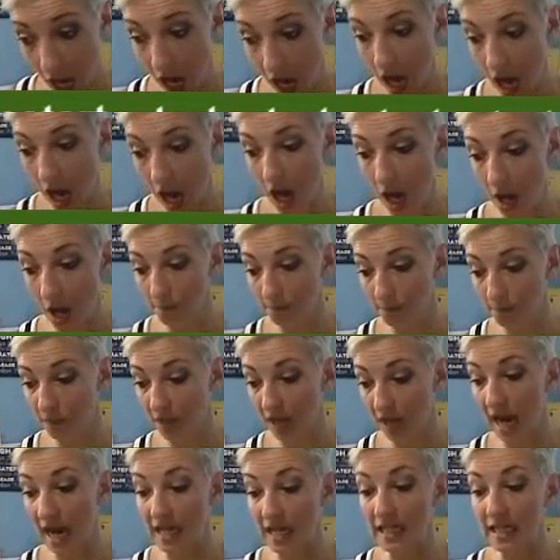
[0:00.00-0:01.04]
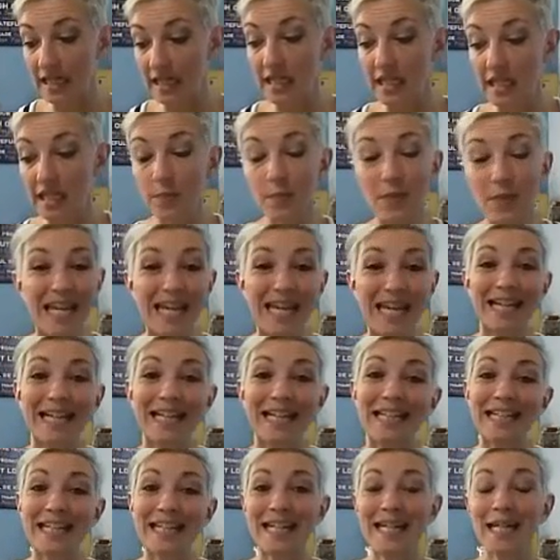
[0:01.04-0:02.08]
and it needs to be
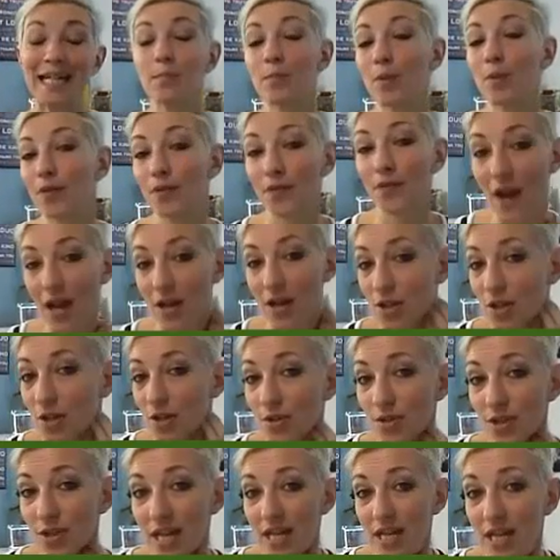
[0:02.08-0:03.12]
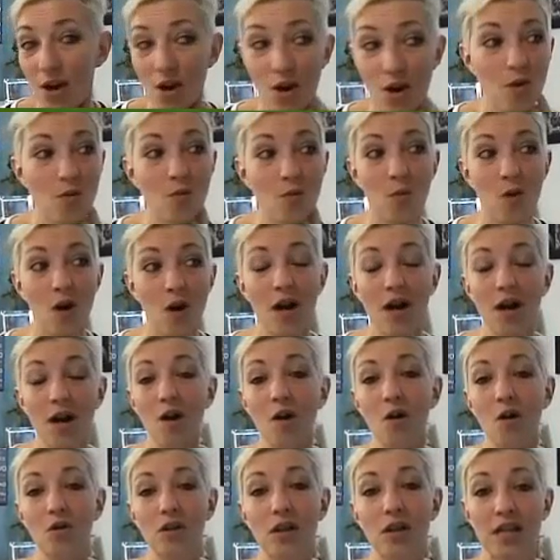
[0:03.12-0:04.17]
clean and professional. They don't
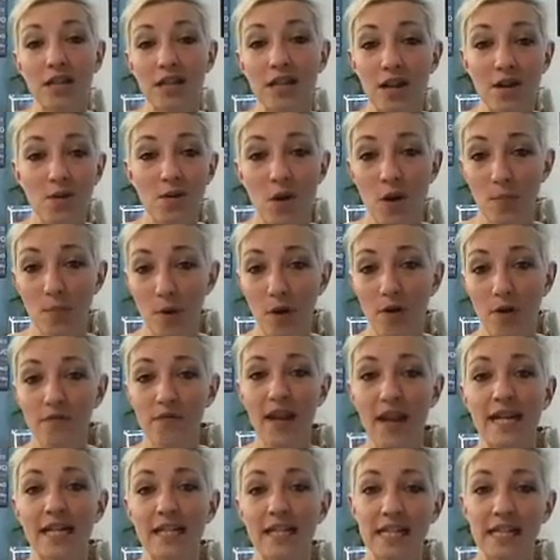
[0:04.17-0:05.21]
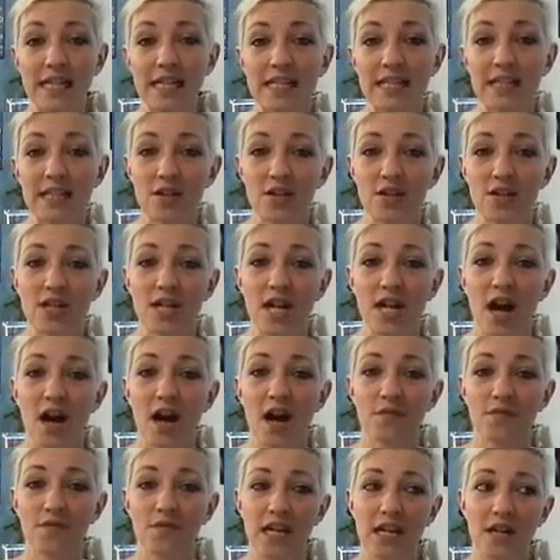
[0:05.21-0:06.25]
want profanity in their
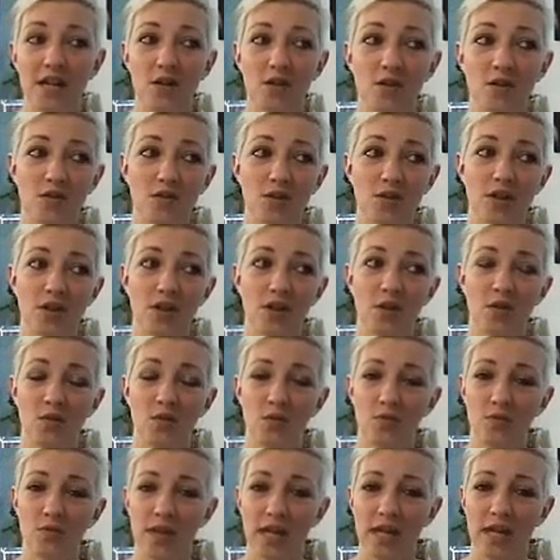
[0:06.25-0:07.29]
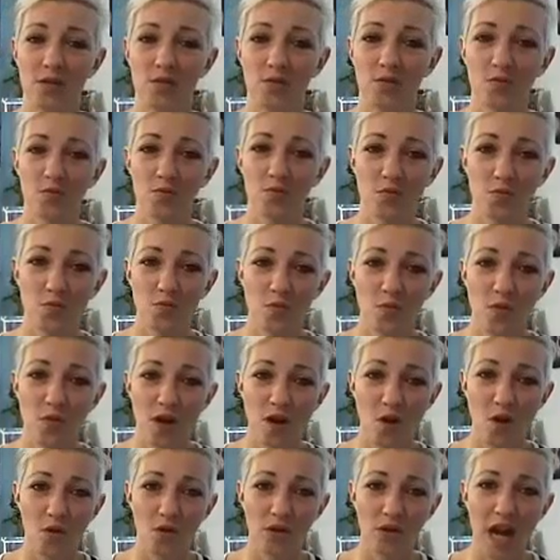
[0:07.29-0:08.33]
stuff. They don't want
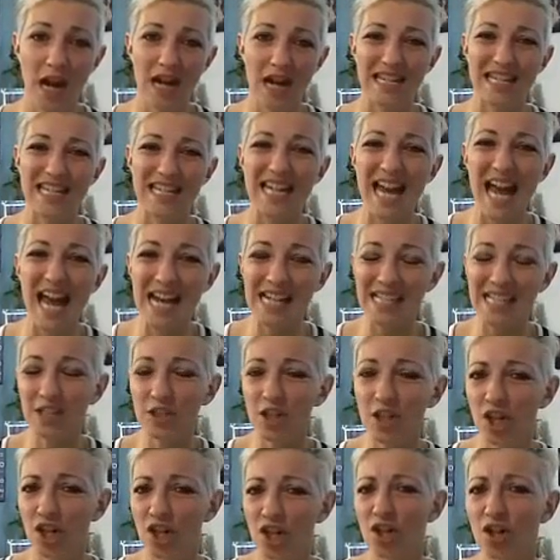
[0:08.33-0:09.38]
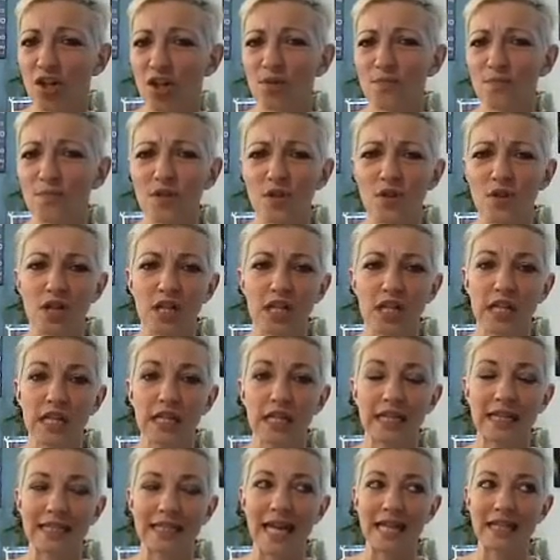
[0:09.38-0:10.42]
a whole lot of slang terms or anything
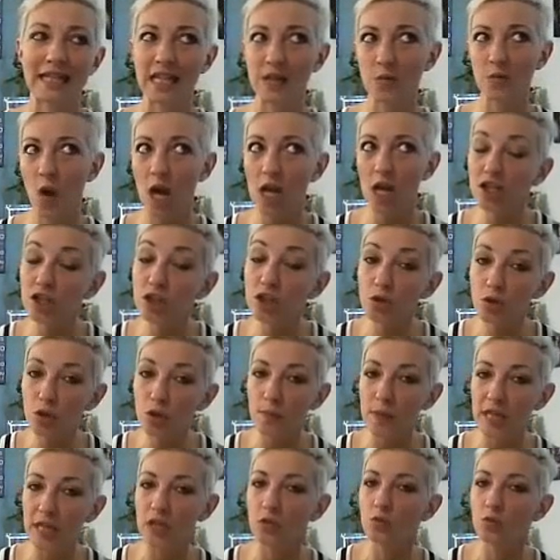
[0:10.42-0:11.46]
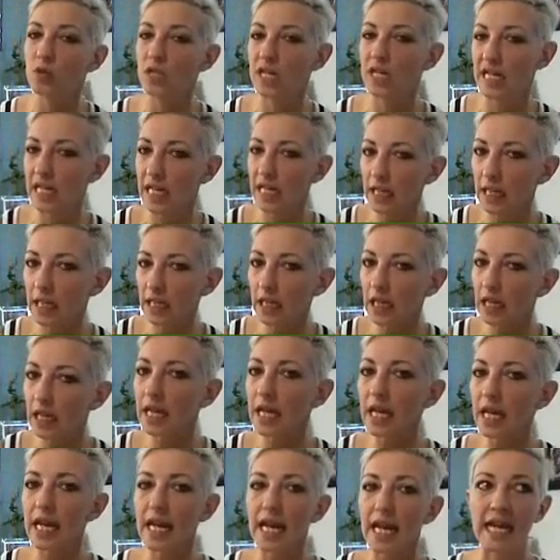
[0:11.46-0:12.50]
like that. They want you to be unique
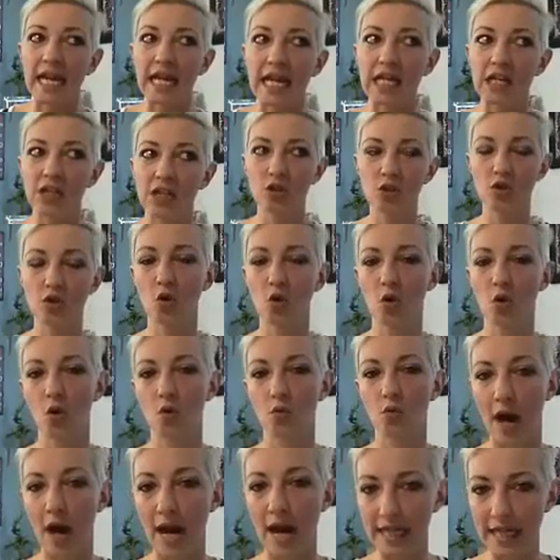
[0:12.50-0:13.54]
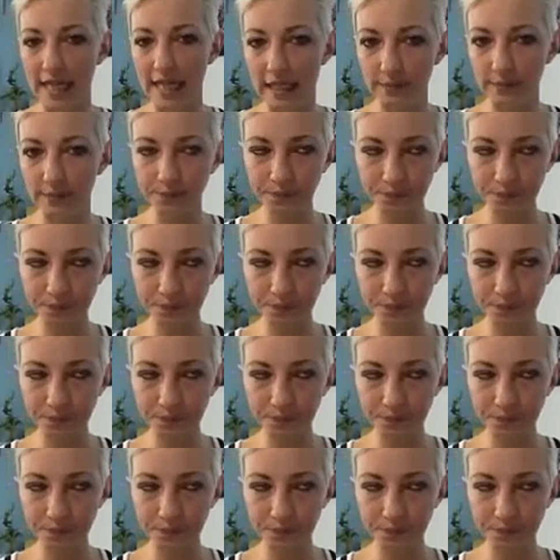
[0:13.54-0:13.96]
in your writing,